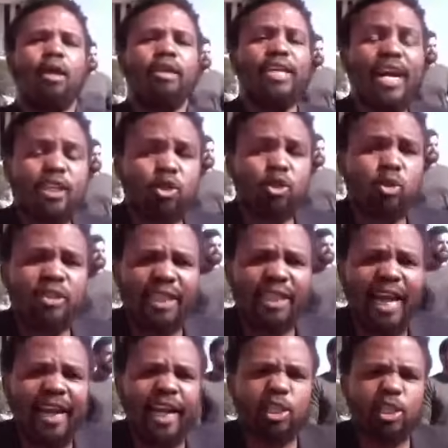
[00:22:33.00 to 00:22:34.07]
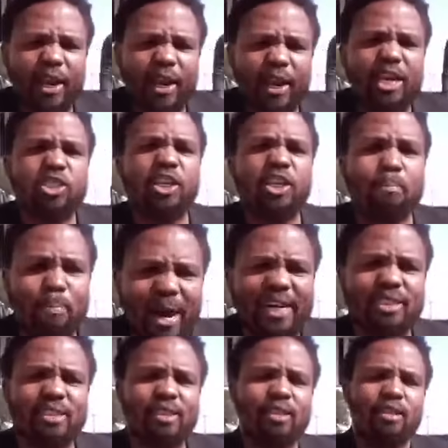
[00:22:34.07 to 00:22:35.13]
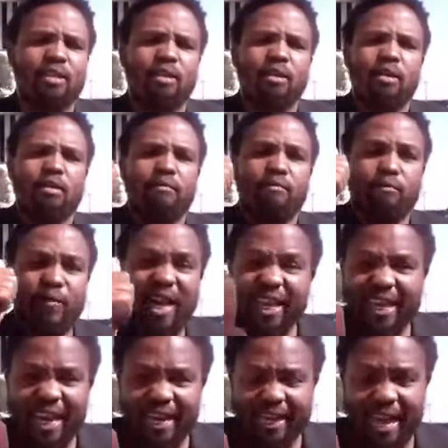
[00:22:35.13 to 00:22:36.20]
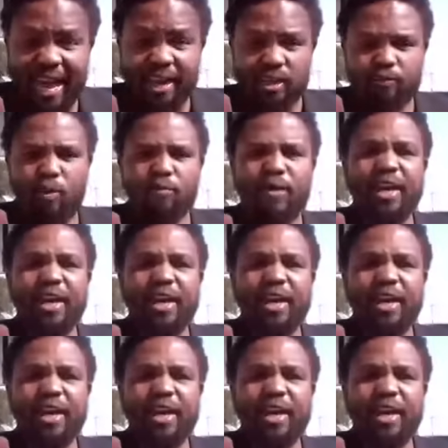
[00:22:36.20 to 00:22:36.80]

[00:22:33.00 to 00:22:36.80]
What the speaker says: yes to land expropriation, but vacant land, for